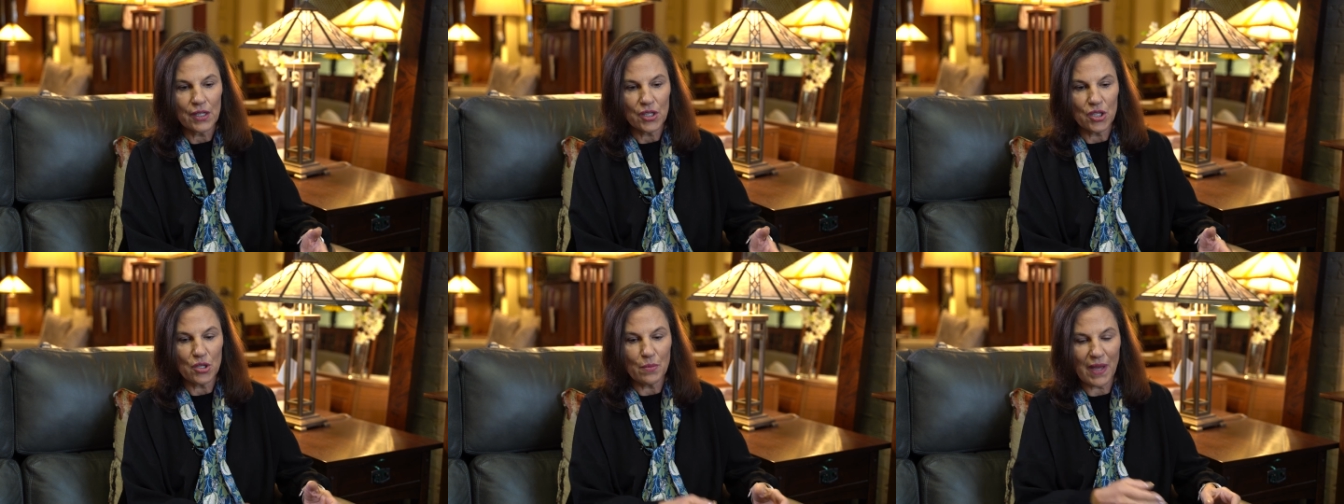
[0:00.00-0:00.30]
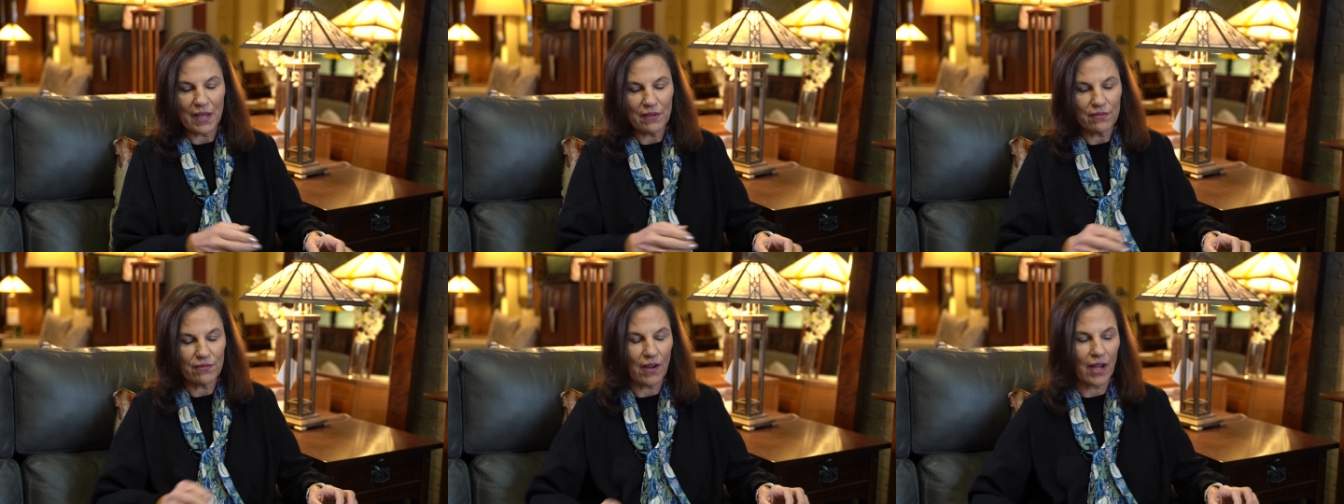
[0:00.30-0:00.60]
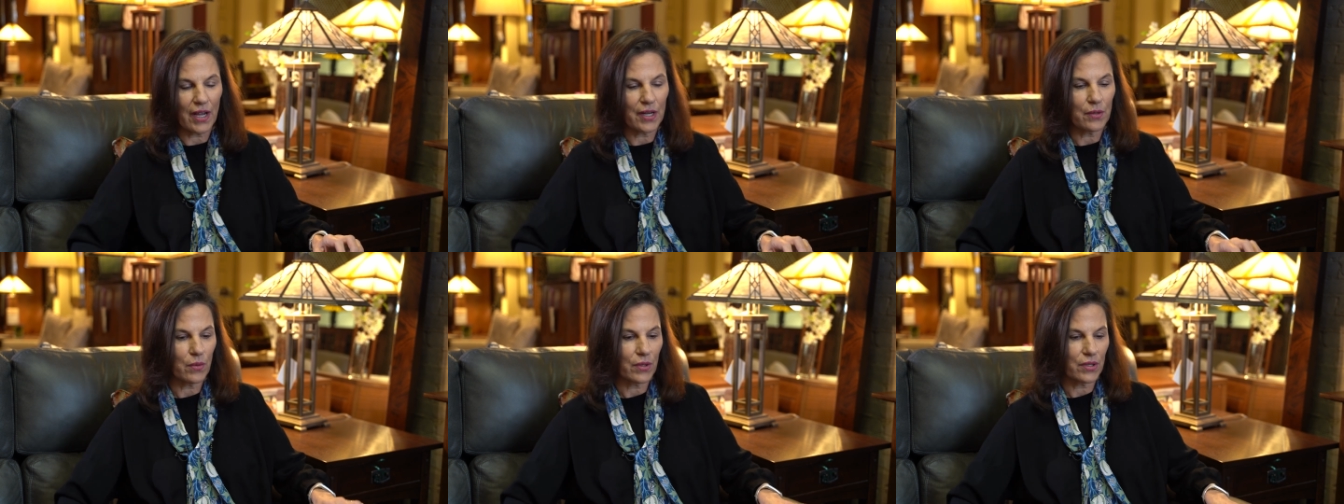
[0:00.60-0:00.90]
you may
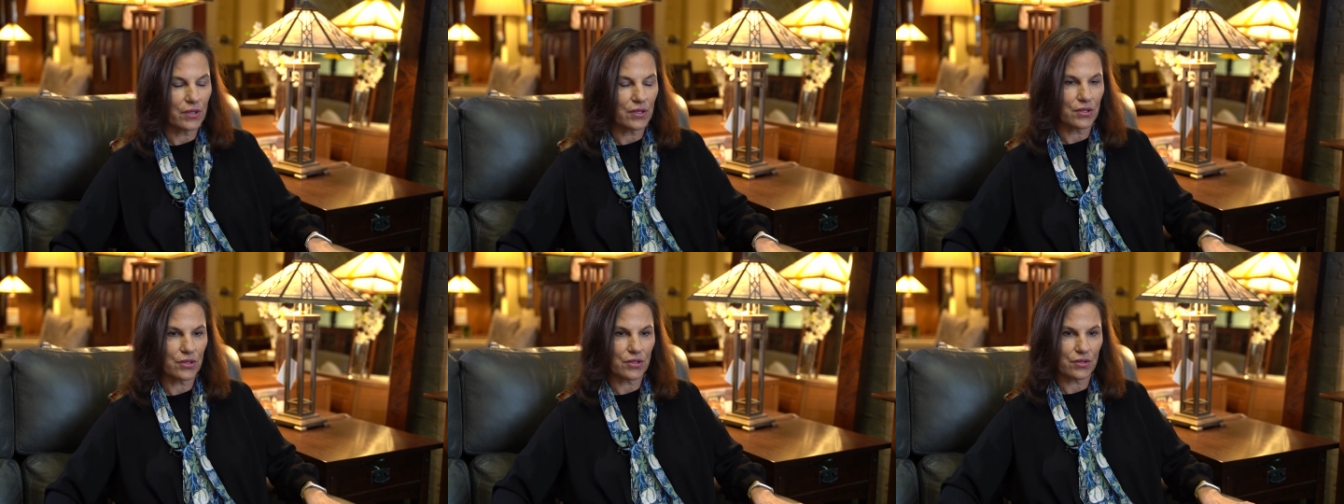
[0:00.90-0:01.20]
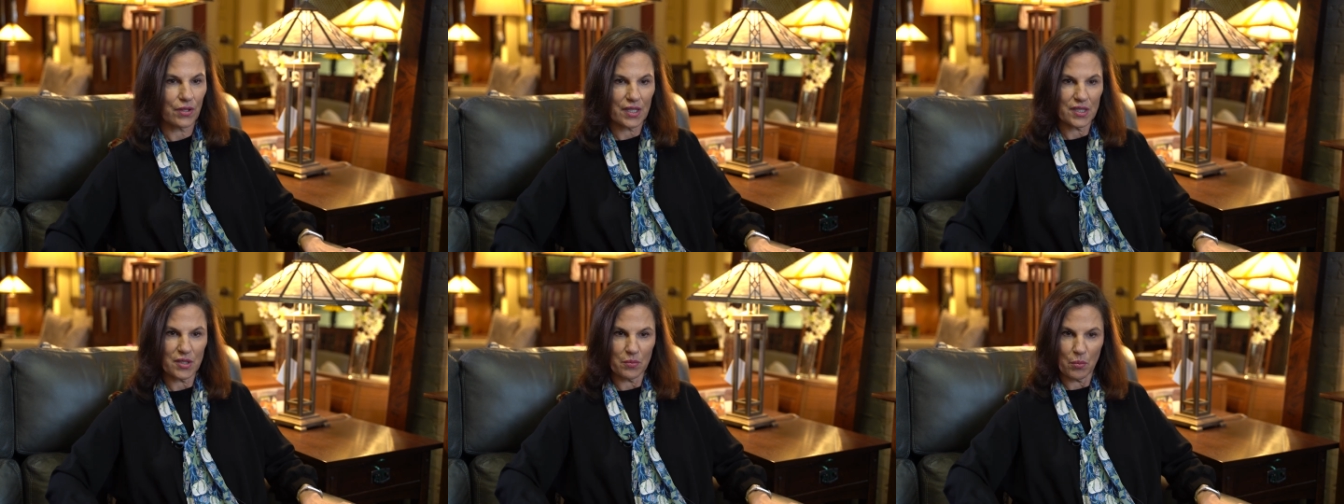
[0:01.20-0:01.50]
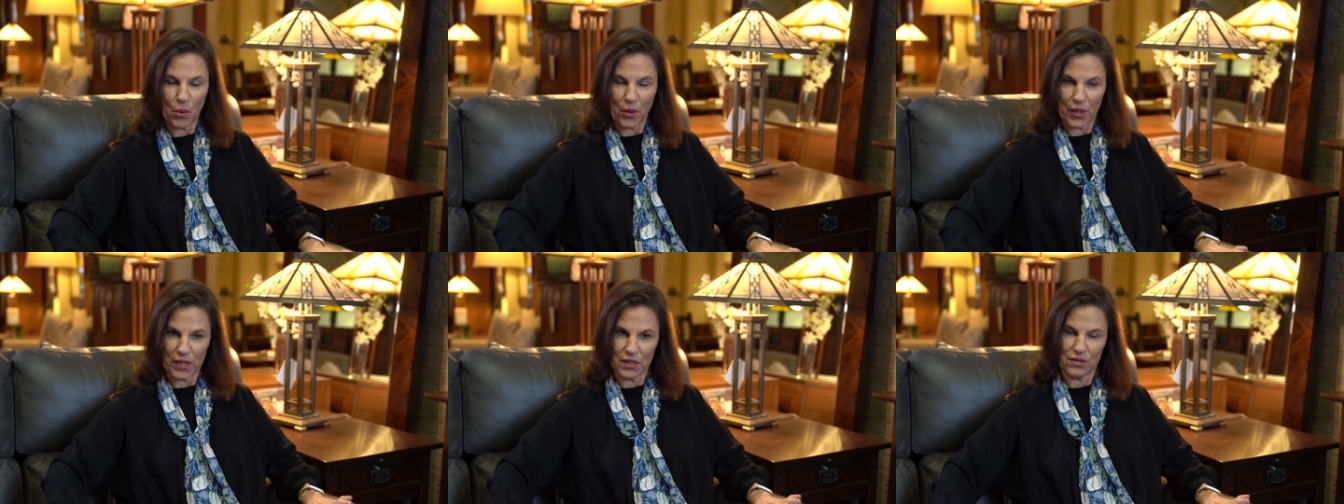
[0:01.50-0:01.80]
find where the stress
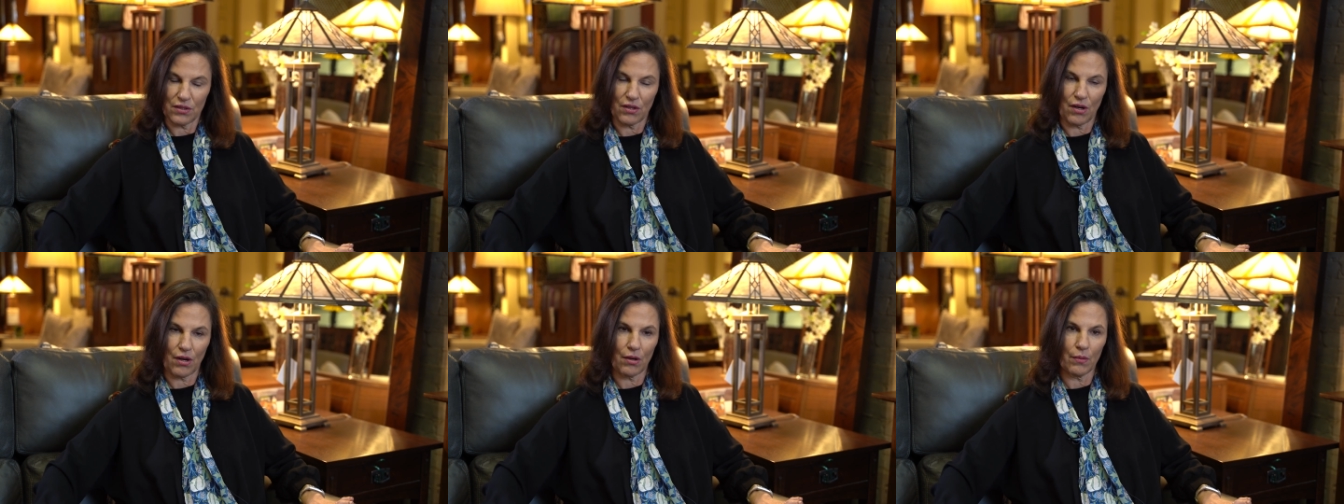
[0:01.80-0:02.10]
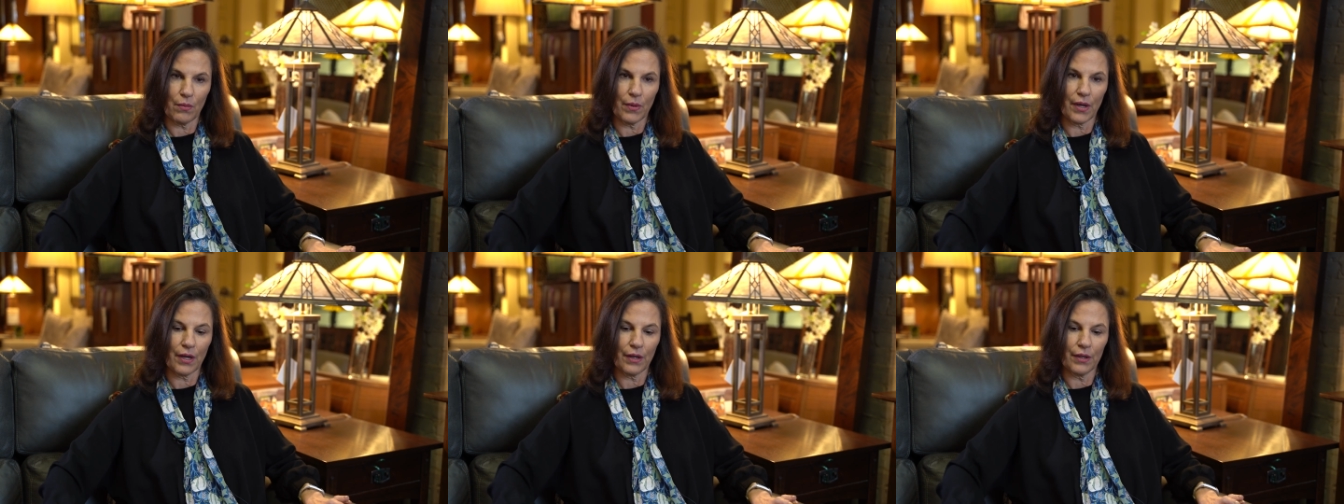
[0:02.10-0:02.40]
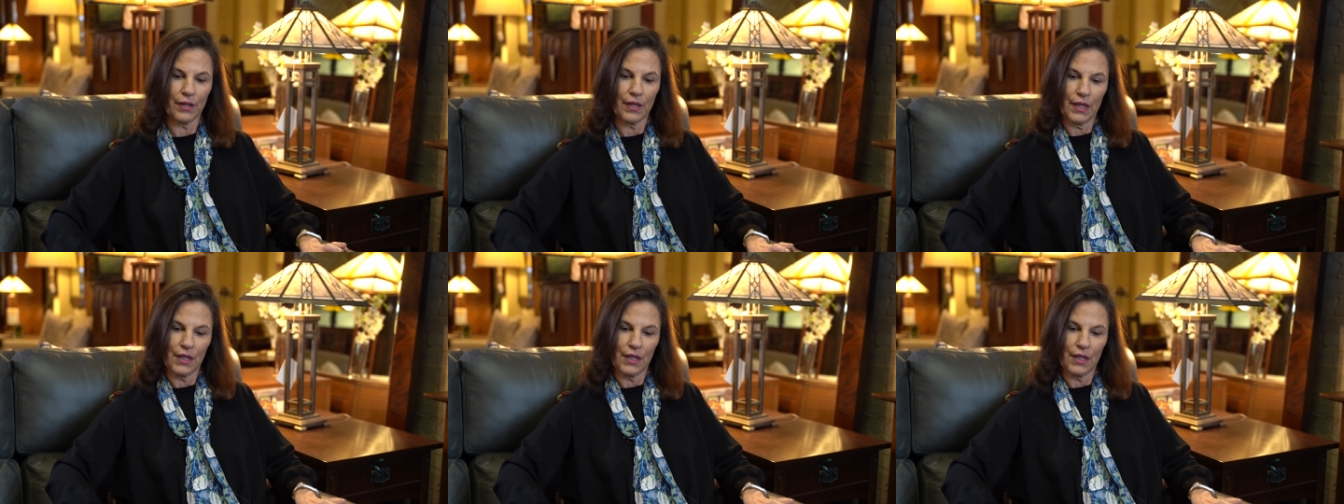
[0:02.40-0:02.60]
points are, where,